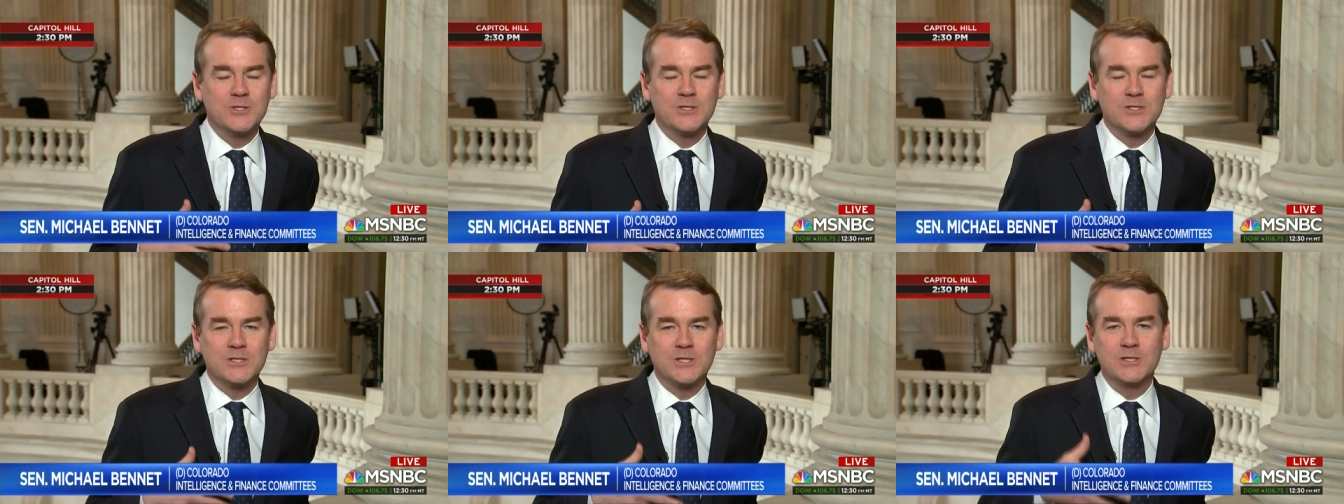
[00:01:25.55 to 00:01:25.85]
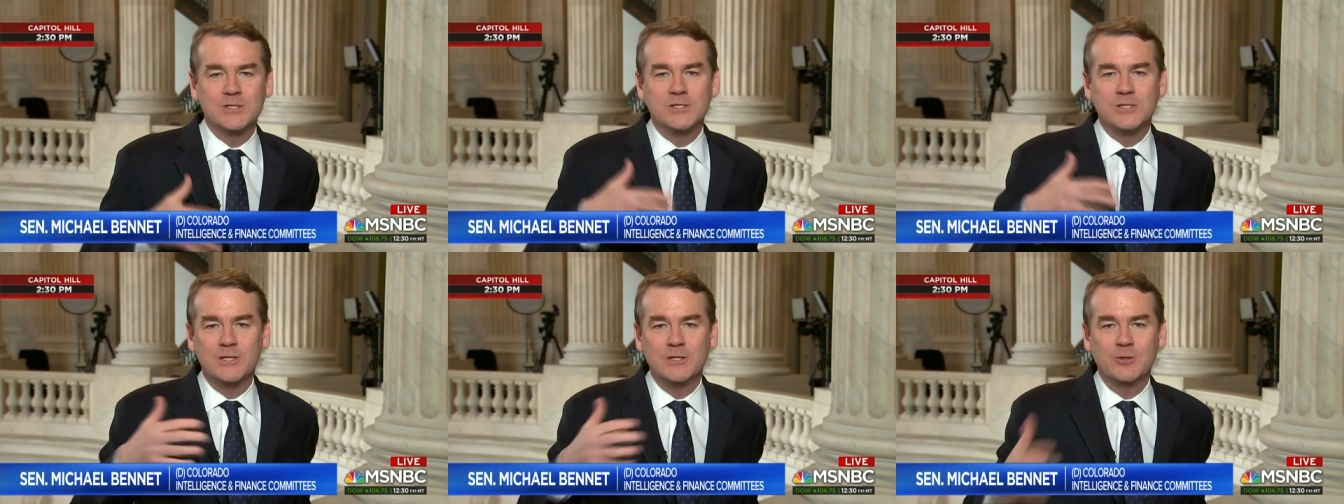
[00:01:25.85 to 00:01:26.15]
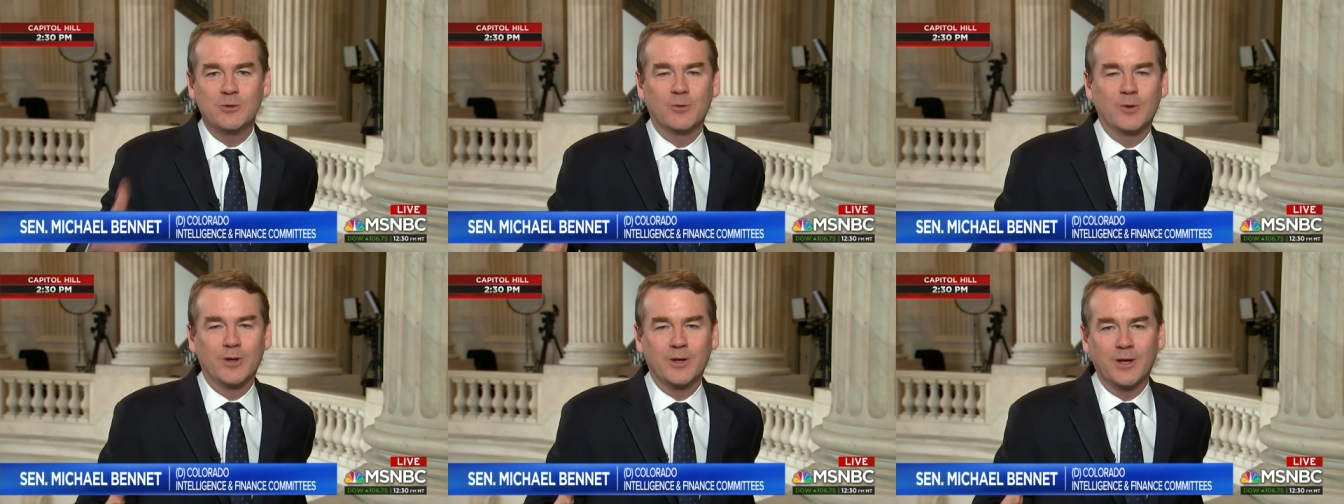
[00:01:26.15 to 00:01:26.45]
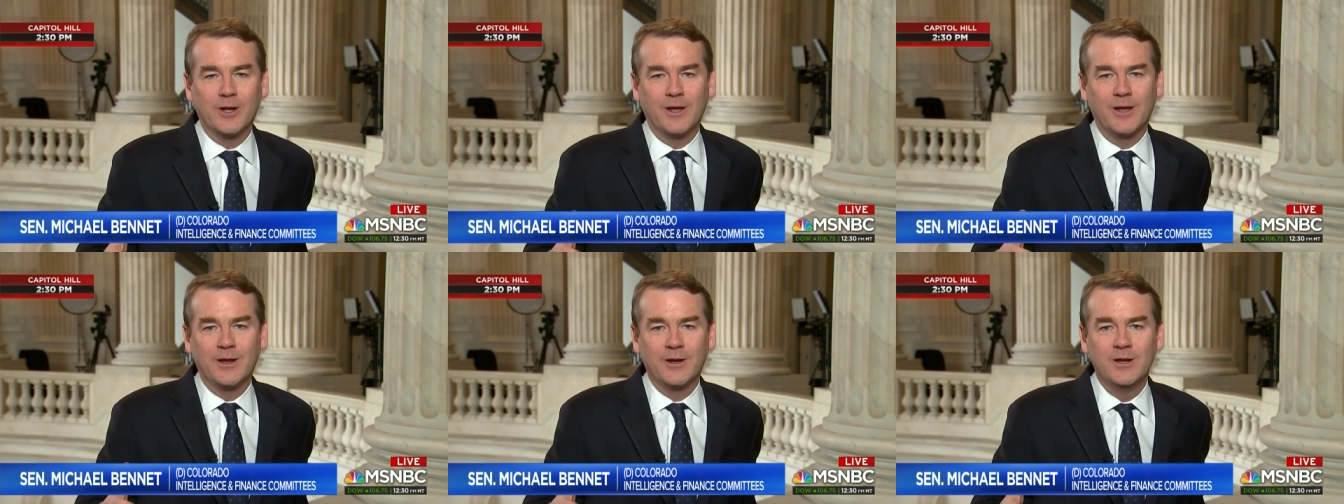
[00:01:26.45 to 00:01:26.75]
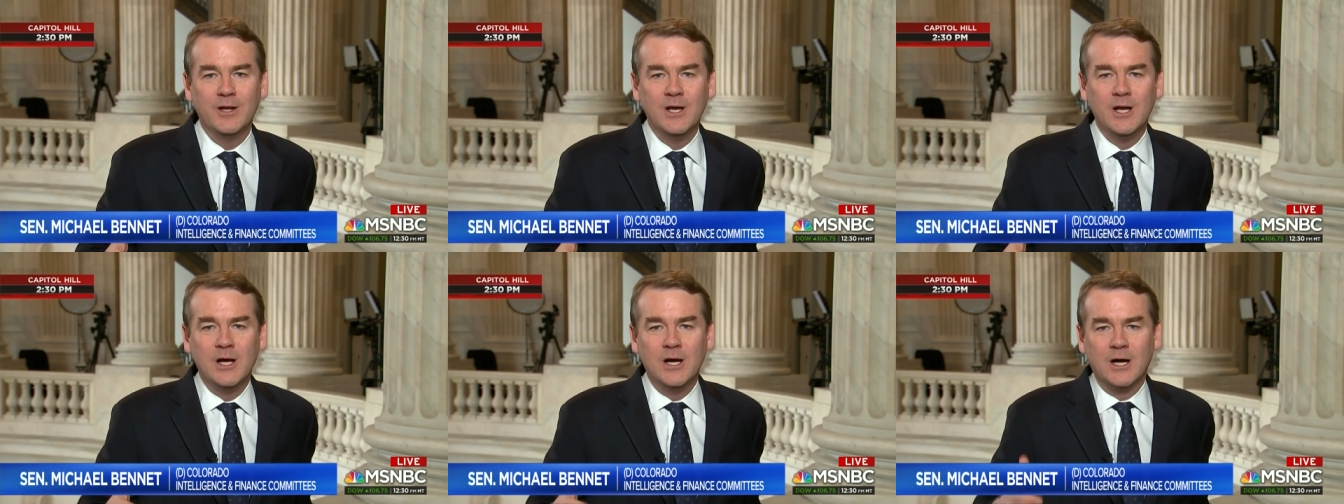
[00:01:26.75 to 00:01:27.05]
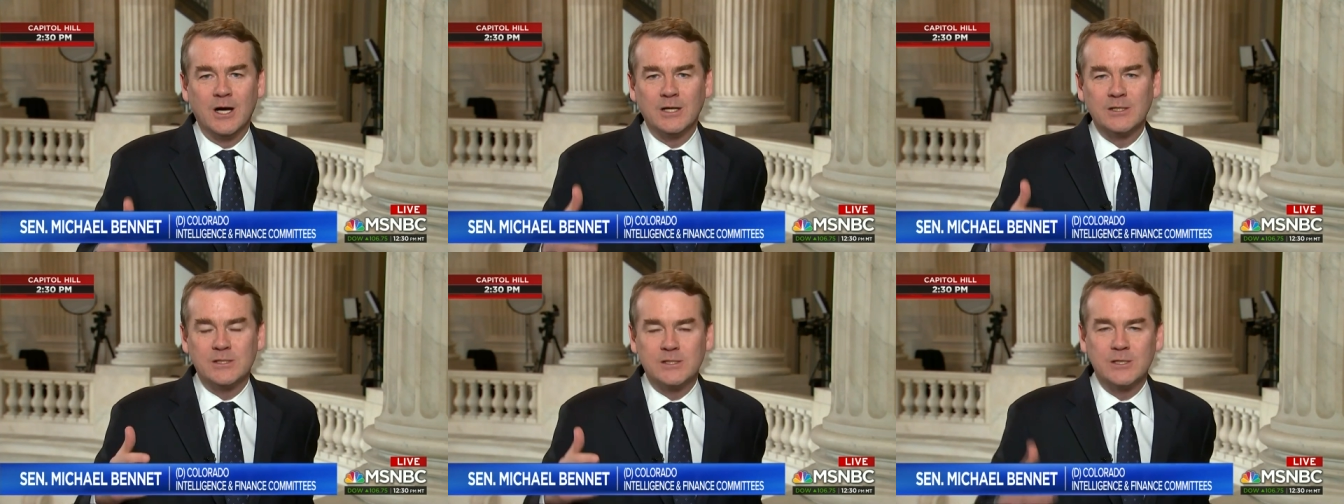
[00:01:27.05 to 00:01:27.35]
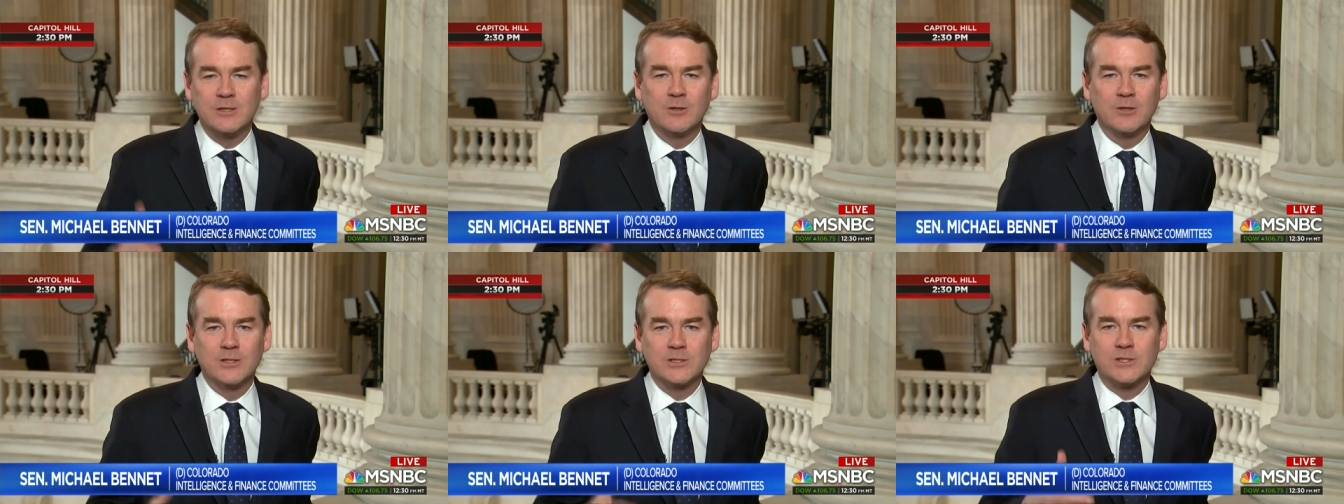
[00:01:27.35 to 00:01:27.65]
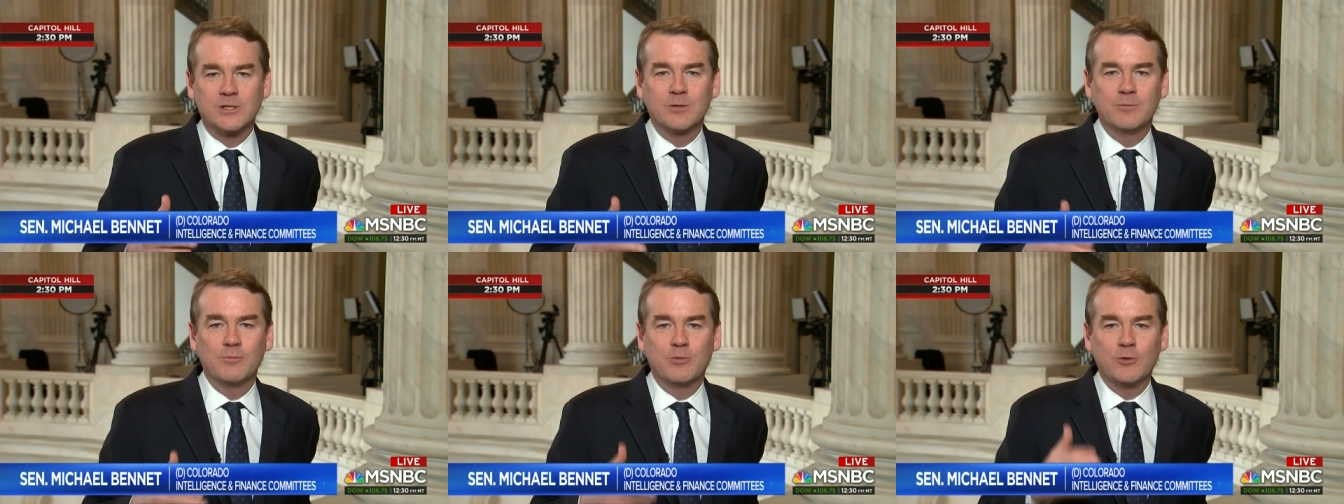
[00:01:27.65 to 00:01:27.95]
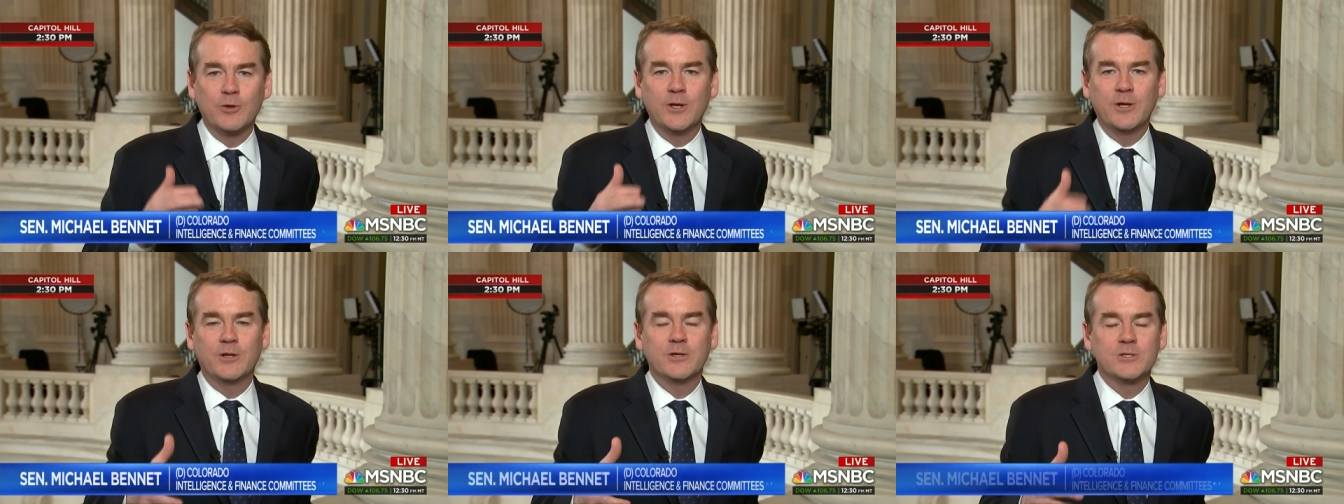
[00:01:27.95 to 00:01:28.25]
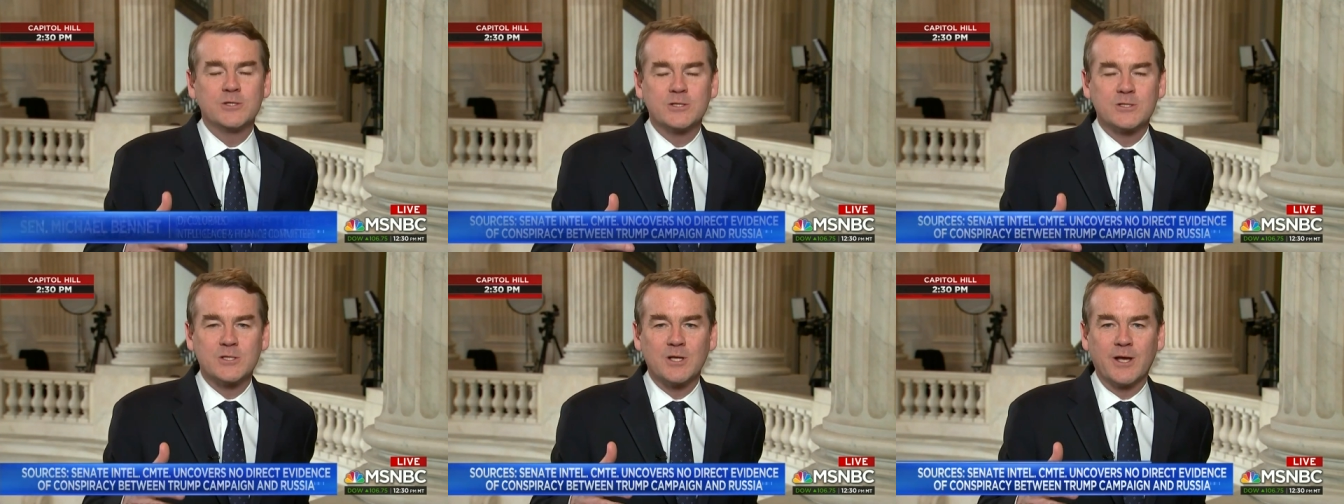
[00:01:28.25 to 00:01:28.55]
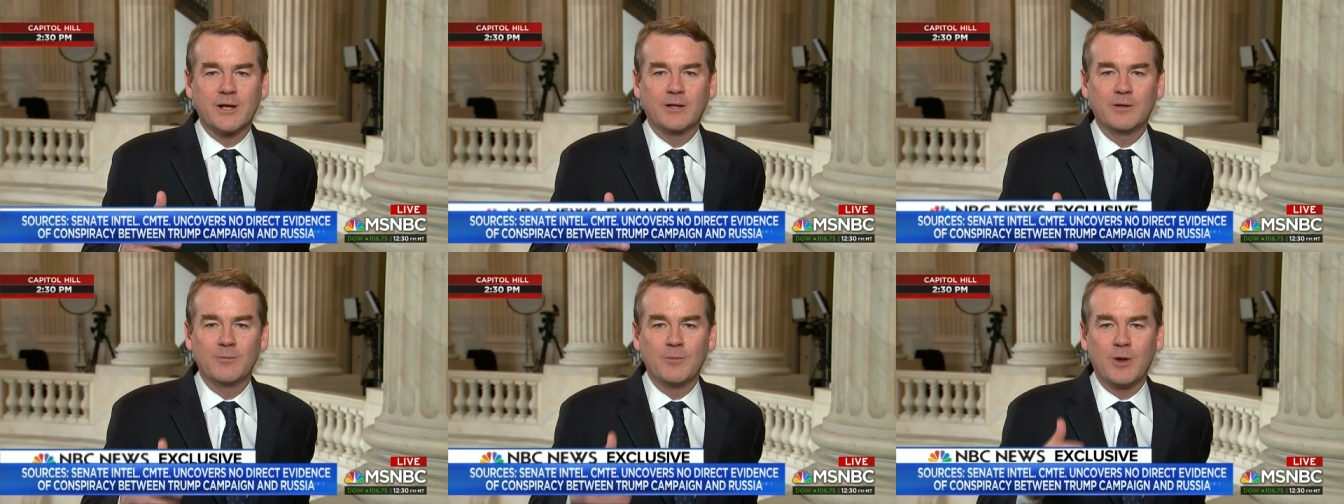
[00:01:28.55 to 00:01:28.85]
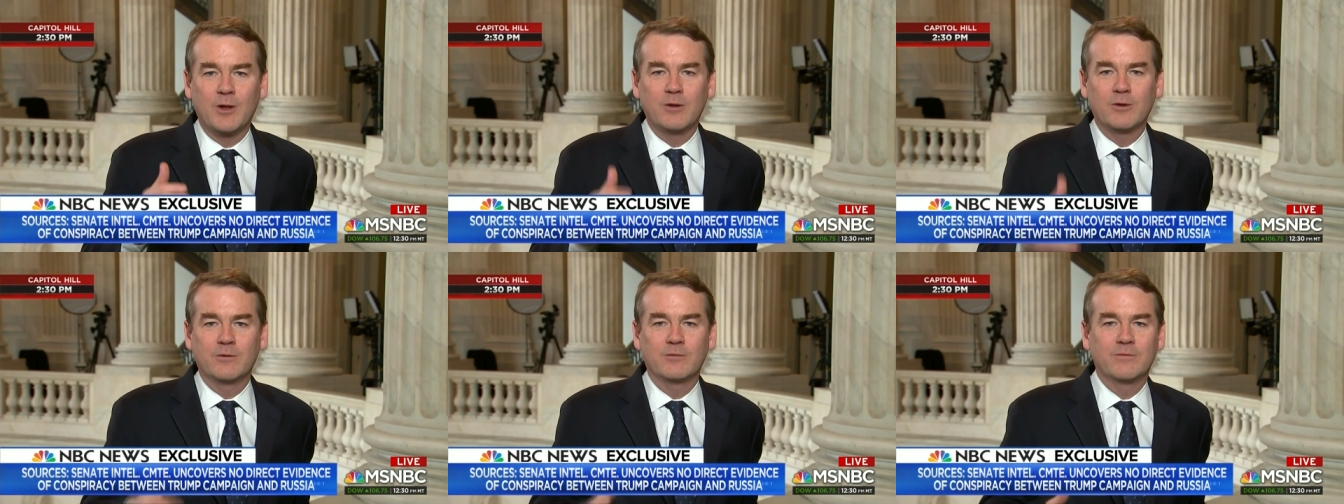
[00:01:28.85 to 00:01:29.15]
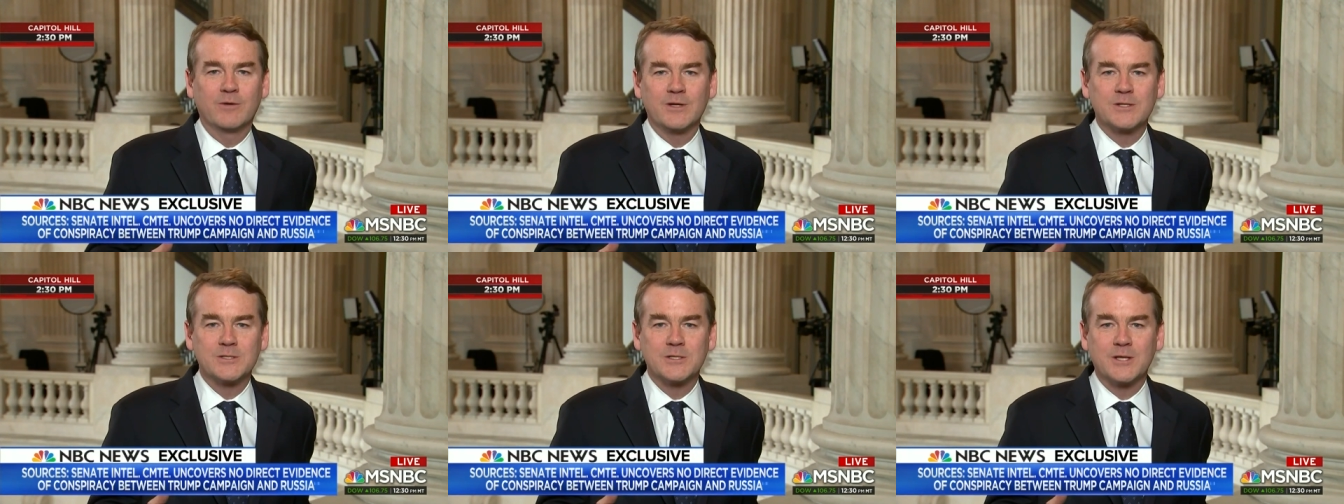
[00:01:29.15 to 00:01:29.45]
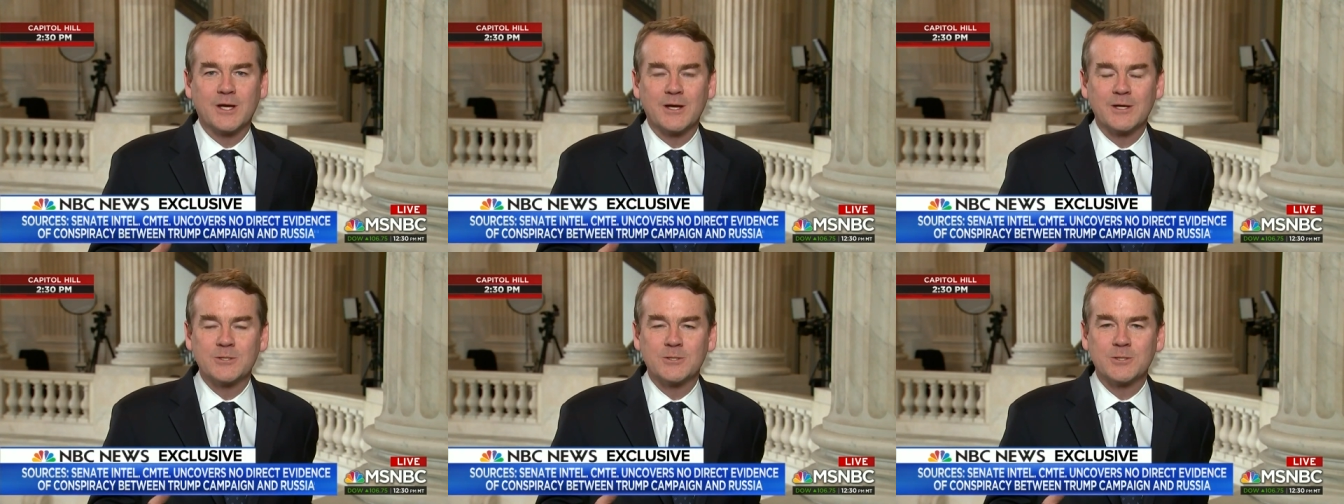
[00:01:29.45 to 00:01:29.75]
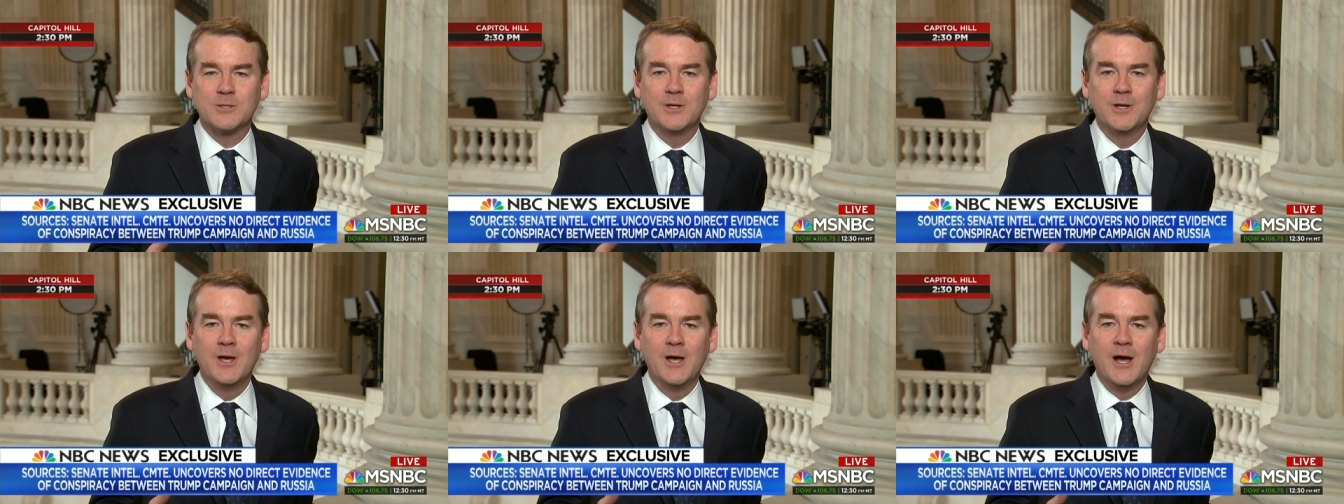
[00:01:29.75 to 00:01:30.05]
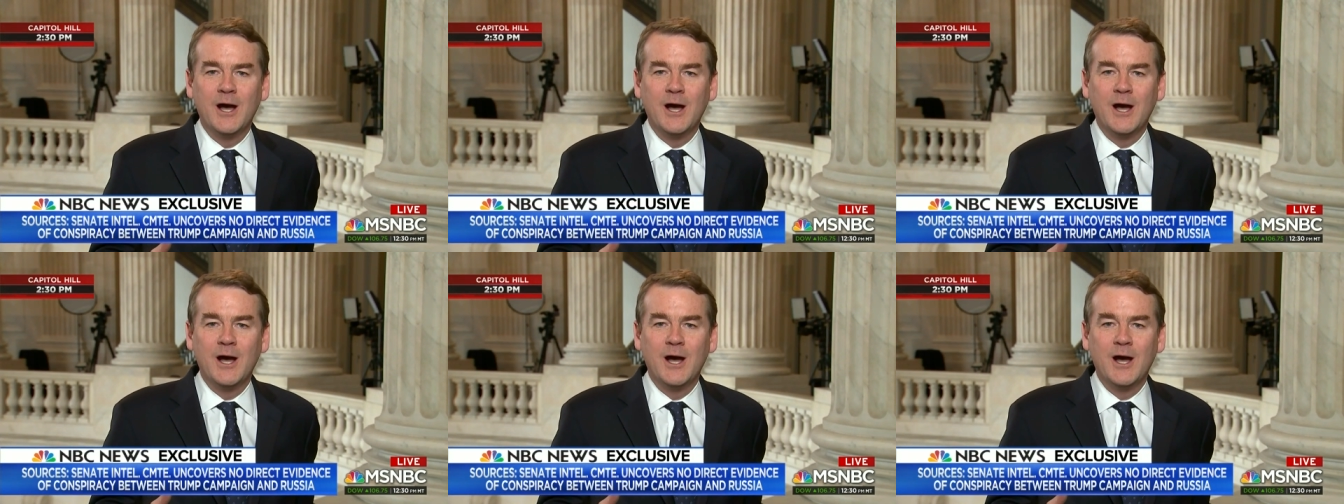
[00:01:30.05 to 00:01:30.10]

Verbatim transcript: is continuing, and until it's completed, just like the Mueller investigation,